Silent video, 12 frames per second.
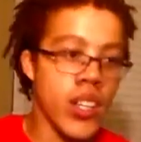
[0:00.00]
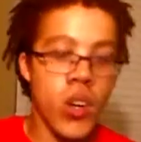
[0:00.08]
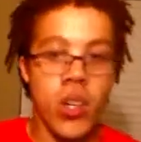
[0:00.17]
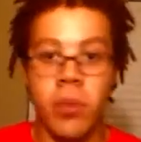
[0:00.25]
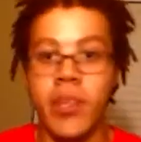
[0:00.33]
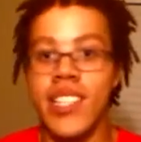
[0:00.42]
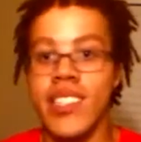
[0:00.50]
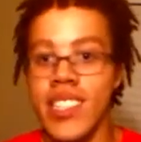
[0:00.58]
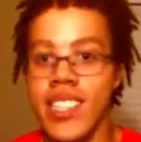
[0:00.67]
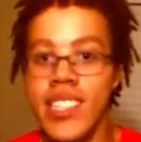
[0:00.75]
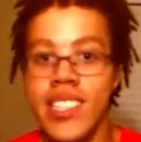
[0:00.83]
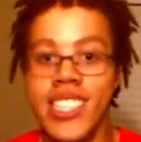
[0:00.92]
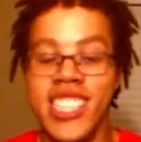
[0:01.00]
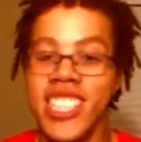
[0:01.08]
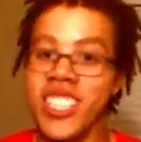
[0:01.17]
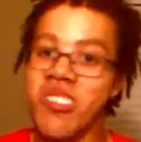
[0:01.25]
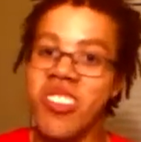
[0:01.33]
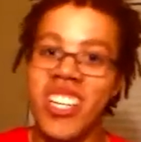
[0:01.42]
The girl that plays Liz, she
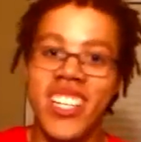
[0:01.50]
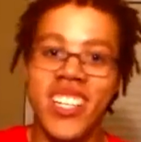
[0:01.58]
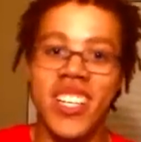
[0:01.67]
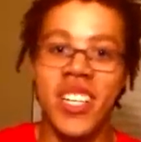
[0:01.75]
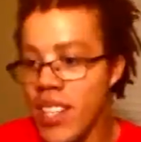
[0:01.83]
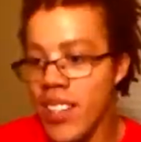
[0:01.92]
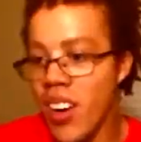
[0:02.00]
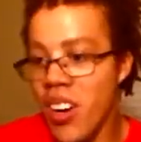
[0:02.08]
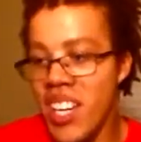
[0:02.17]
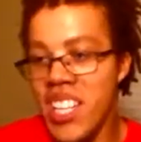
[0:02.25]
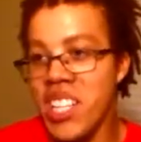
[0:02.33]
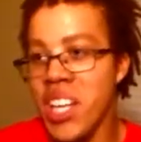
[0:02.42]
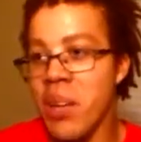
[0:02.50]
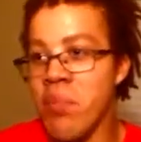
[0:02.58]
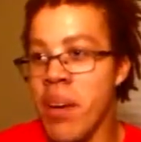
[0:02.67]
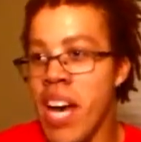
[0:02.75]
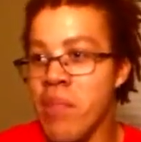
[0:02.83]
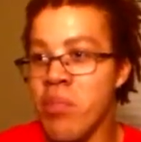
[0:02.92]
did great. There aren't any,
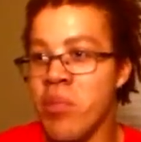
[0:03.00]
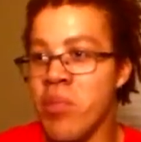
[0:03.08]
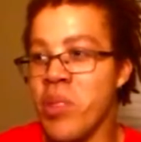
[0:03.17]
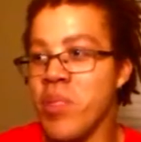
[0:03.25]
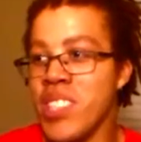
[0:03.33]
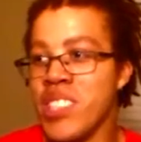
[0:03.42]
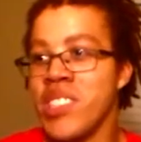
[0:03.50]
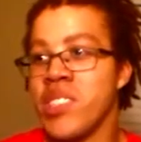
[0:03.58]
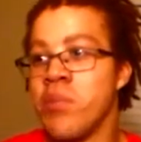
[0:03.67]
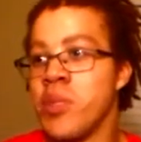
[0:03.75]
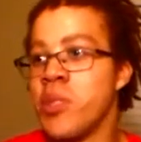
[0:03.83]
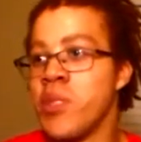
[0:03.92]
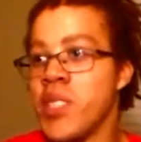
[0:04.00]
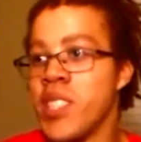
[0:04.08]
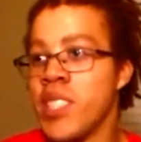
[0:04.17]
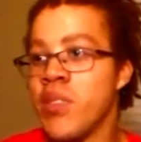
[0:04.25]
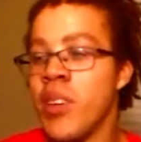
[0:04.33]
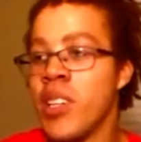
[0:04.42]
like, bad performances in the
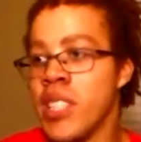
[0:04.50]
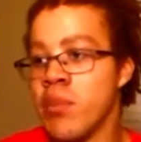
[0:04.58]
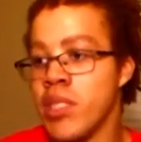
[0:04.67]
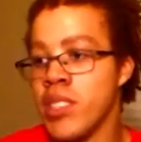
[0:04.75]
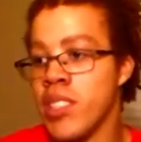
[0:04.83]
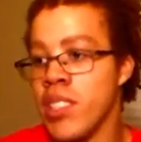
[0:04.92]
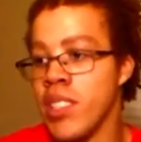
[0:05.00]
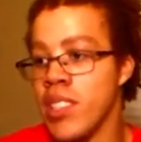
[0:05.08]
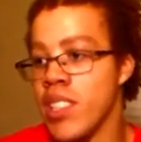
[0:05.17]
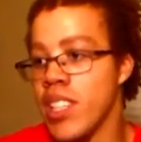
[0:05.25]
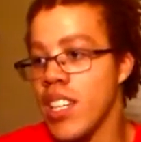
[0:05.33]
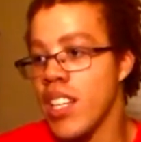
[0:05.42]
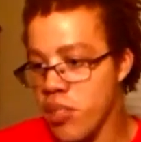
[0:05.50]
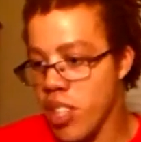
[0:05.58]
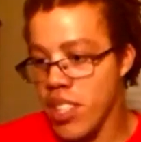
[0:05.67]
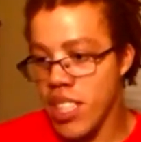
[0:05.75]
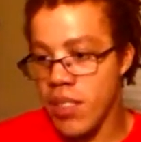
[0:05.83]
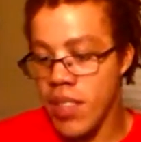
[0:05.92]
movie as far as I'm concerned. I'm
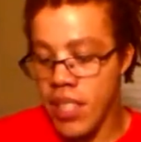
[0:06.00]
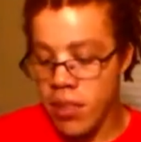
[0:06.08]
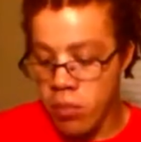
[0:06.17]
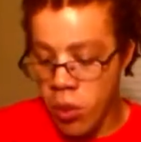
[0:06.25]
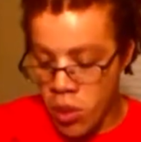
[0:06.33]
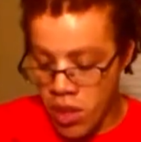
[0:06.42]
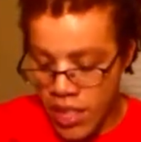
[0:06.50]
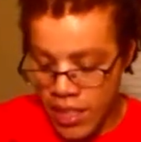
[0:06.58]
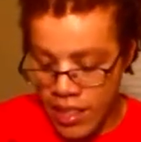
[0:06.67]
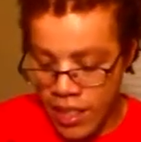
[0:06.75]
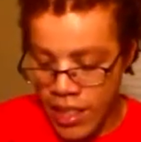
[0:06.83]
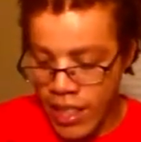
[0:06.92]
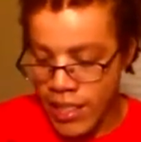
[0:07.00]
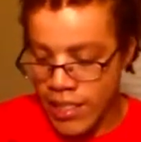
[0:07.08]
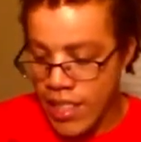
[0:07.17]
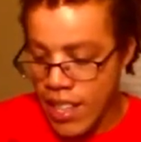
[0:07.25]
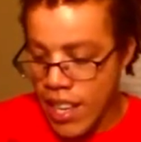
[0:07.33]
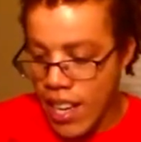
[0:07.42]
trying to think of any more things I
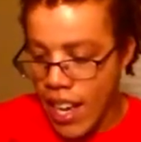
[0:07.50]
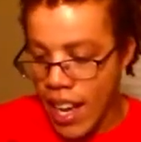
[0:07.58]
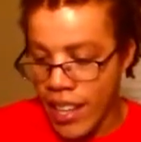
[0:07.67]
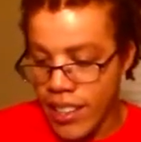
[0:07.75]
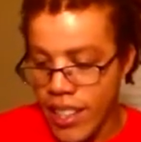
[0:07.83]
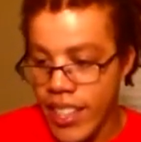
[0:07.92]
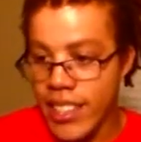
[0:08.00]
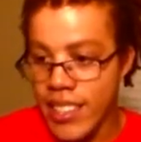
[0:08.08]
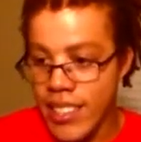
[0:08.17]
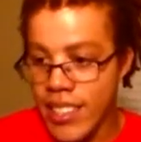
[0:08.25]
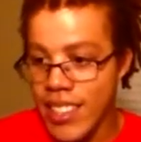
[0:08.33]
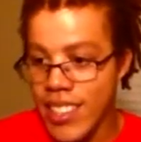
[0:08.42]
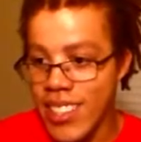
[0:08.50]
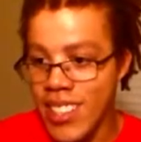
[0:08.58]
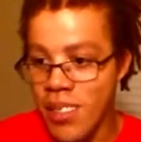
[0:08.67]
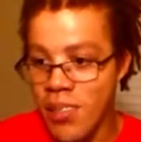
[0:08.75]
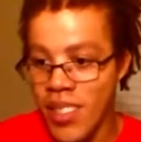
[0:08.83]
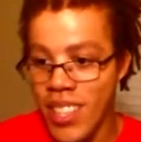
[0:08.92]
liked. I liked
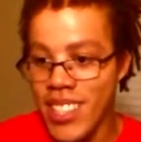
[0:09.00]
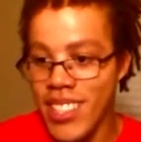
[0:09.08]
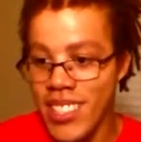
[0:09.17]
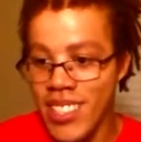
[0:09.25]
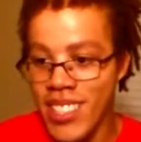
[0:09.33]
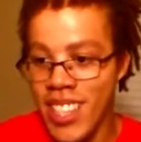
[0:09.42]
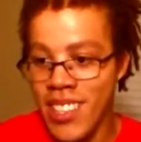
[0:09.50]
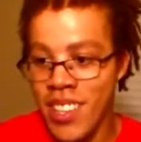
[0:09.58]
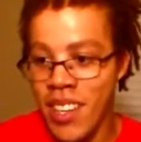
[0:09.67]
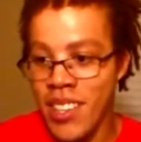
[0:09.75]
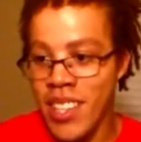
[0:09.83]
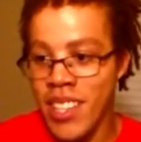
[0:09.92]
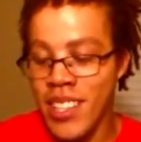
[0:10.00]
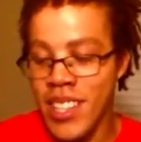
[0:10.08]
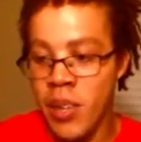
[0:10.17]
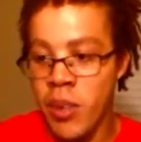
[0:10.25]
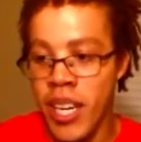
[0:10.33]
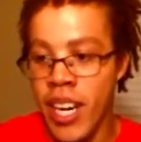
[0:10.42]
the villains. I thought that
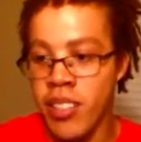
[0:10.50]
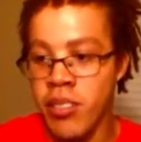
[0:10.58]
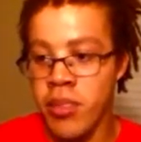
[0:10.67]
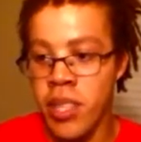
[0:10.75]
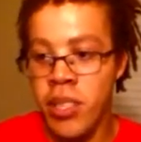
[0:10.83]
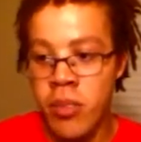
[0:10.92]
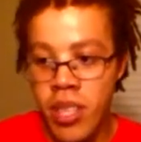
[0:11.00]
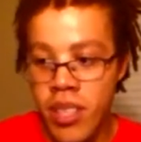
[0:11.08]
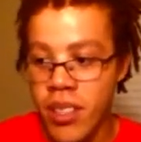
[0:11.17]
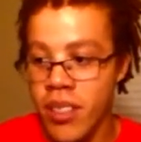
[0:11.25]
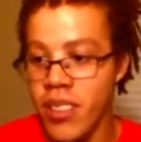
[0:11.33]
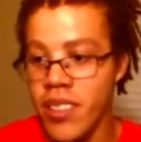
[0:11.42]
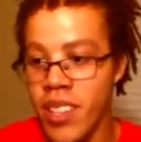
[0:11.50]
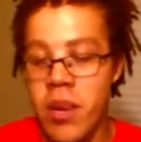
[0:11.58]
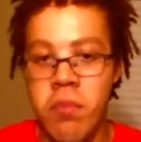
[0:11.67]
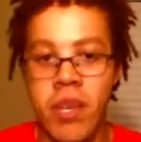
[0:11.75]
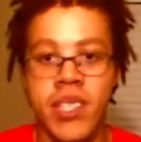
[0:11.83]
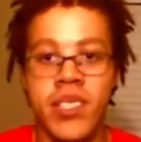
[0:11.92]
they were handled very well,
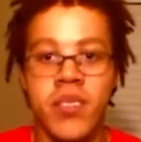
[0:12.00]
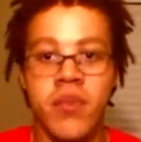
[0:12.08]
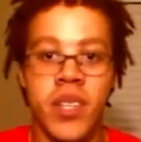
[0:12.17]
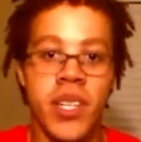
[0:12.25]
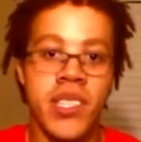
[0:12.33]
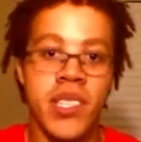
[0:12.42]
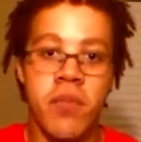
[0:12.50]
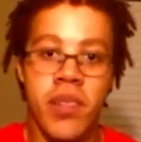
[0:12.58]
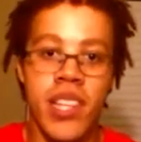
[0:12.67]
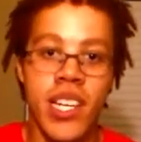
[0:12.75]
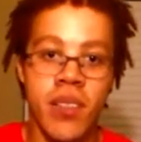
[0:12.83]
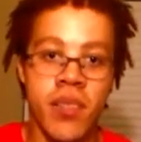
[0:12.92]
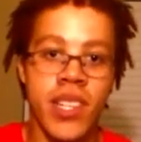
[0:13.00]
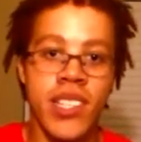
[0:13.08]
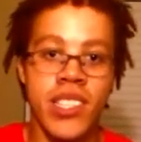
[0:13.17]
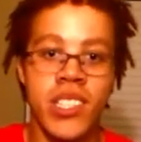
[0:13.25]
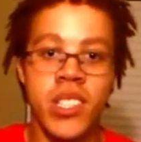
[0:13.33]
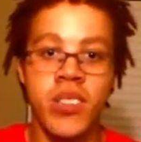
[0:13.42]
making some very sympathetic
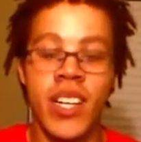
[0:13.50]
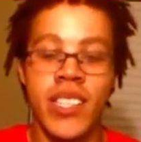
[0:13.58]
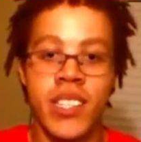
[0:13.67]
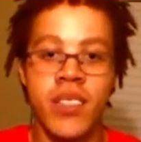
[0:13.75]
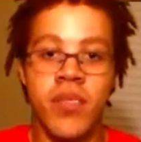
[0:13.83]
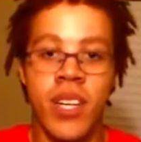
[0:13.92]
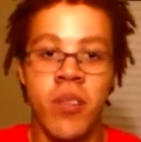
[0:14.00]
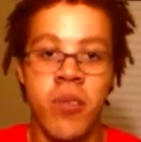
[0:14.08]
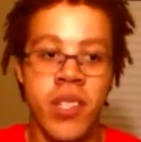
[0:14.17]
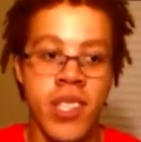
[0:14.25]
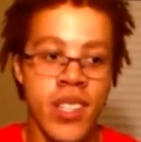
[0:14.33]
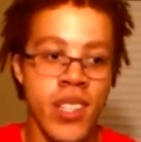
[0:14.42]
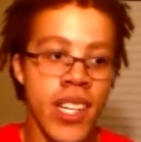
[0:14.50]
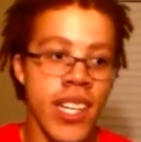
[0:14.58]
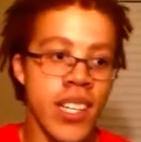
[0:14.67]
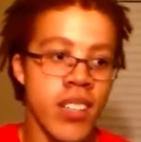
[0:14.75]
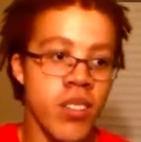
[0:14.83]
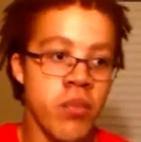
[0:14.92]
villains that you identify with, and you're
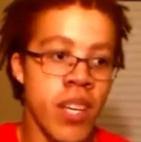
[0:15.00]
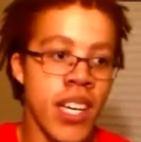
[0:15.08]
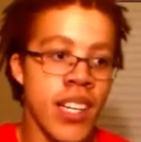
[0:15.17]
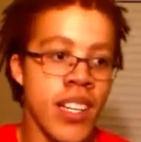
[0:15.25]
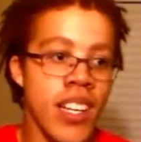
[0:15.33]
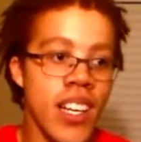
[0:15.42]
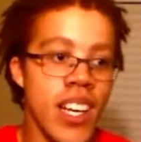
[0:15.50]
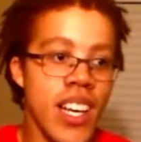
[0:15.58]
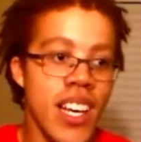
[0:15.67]
like, man,